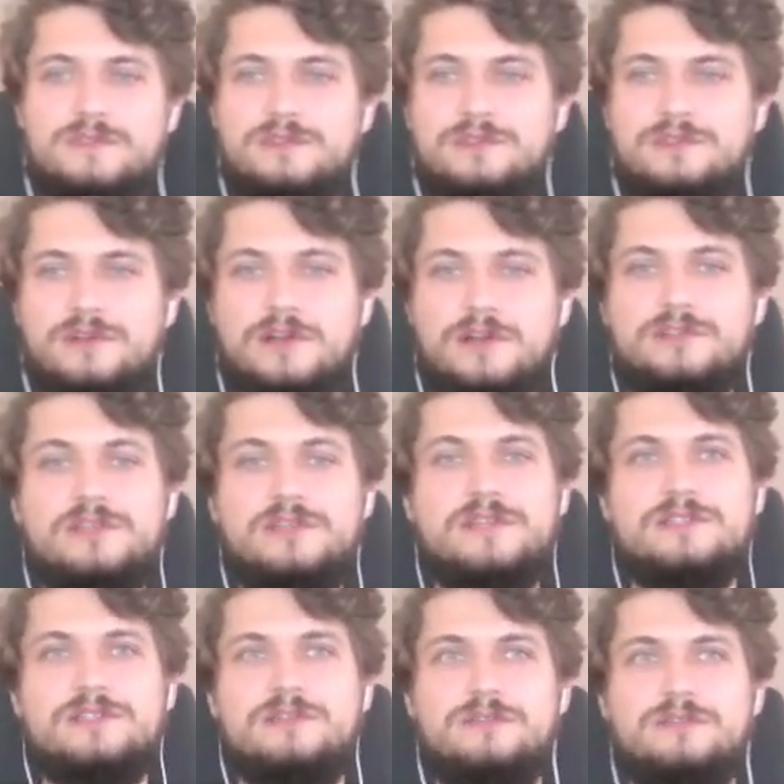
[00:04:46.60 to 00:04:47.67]
are the
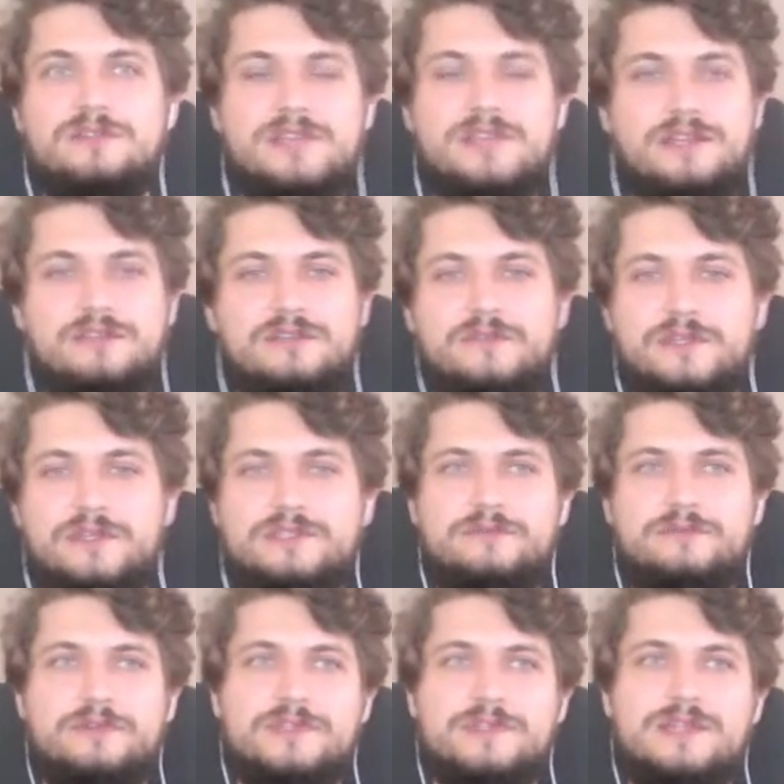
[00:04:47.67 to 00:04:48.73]
external side effects.
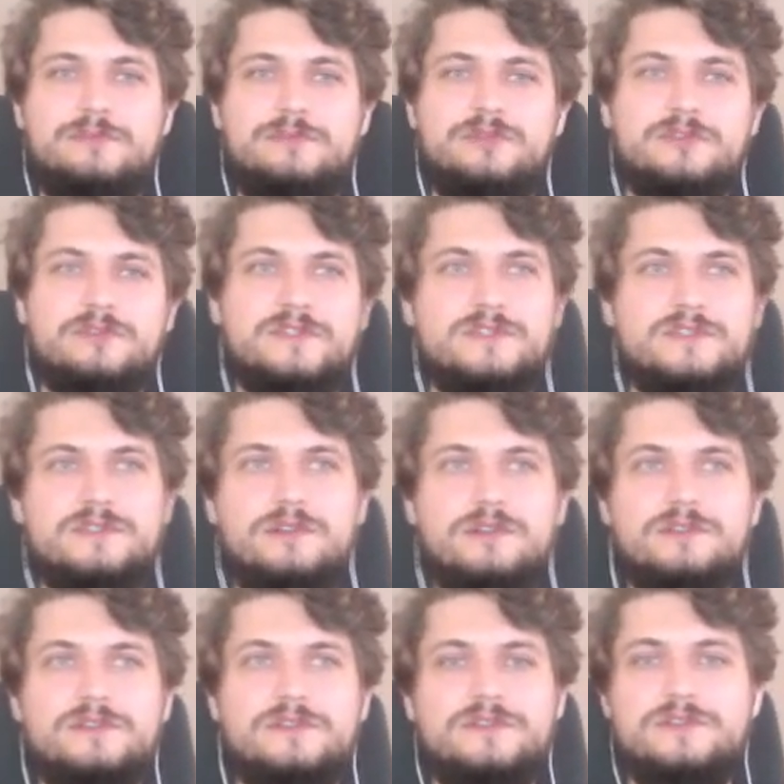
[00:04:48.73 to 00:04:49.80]
For example,
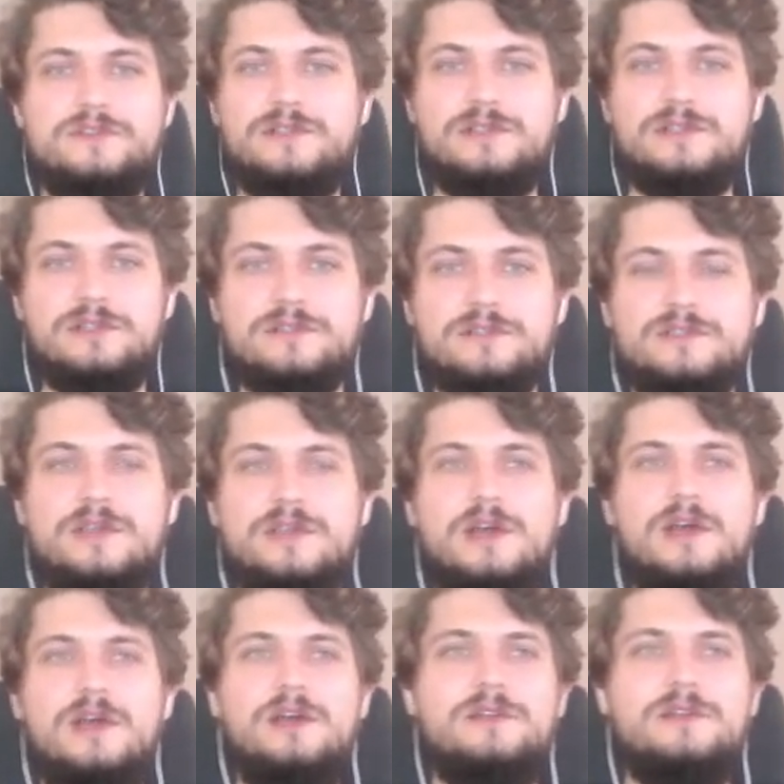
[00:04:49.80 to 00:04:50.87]
syscalls, signals,
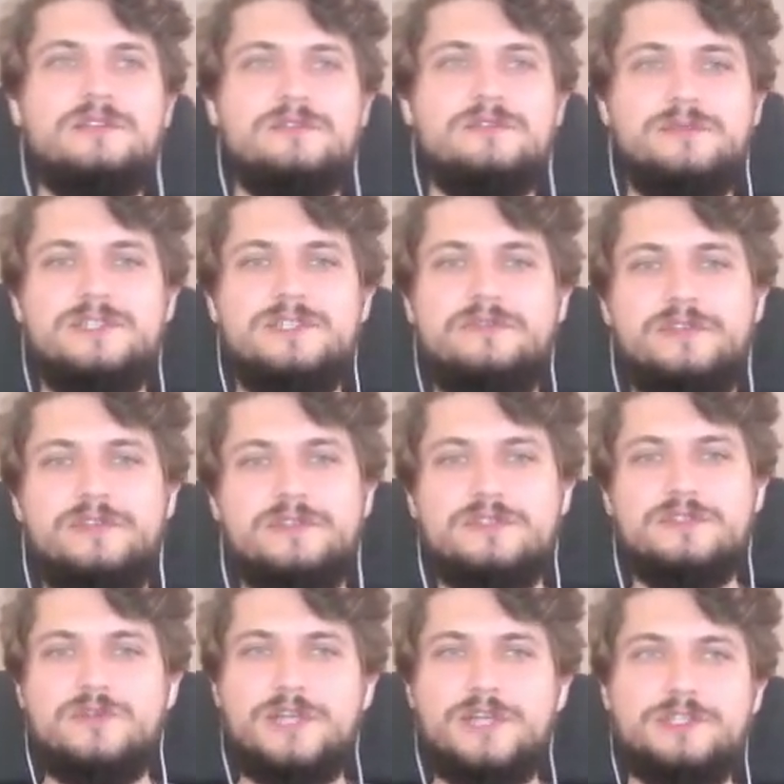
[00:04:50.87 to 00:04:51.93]
some specific
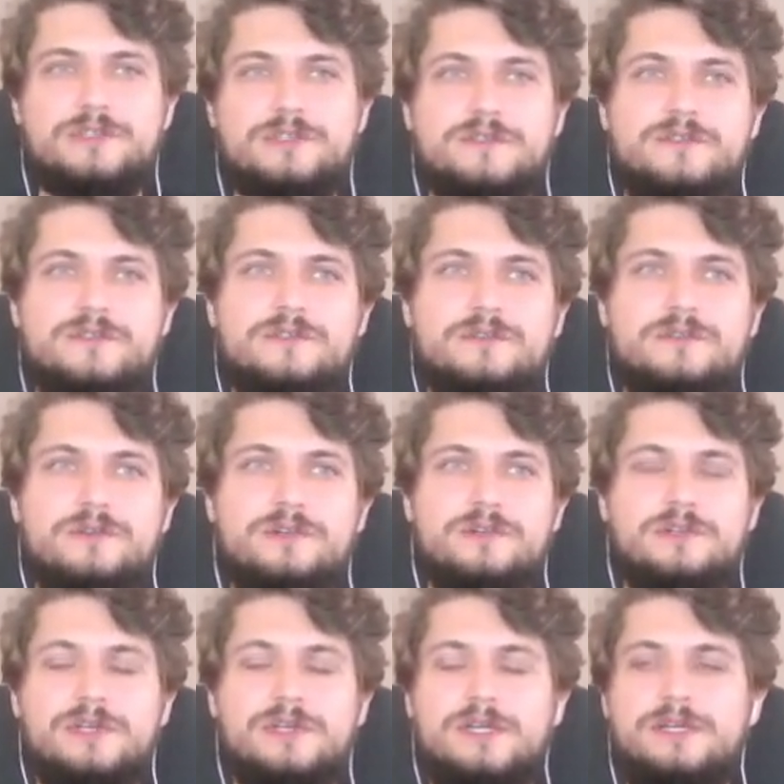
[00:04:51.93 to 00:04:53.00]
instructions,
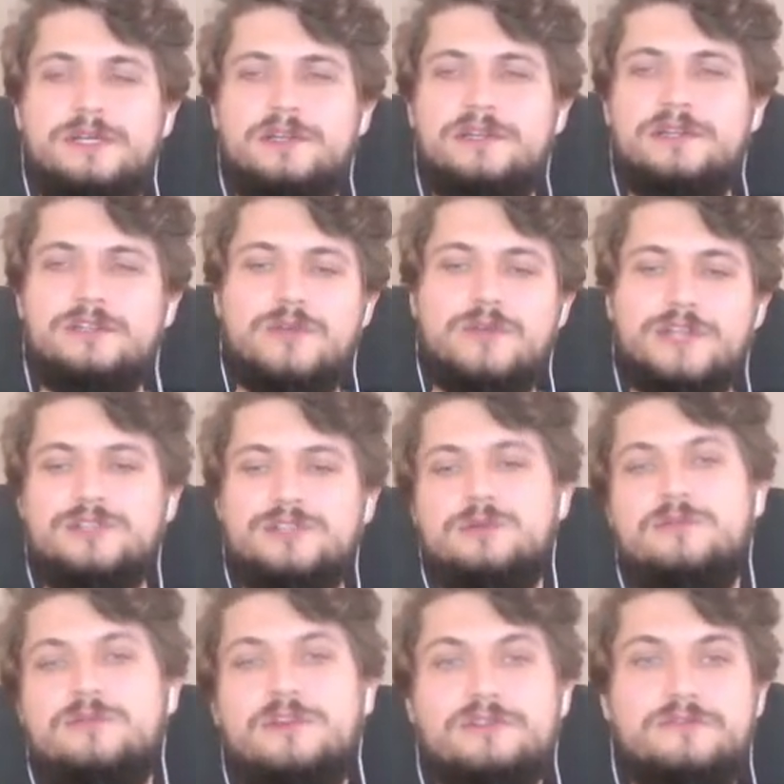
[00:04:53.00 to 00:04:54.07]
or interaction
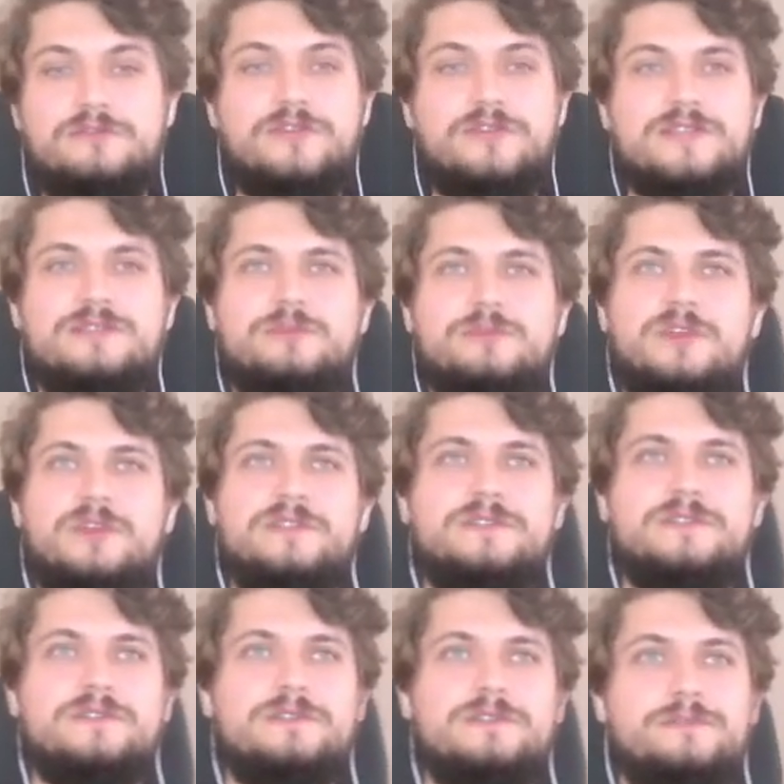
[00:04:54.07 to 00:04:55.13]
with other threads and processes.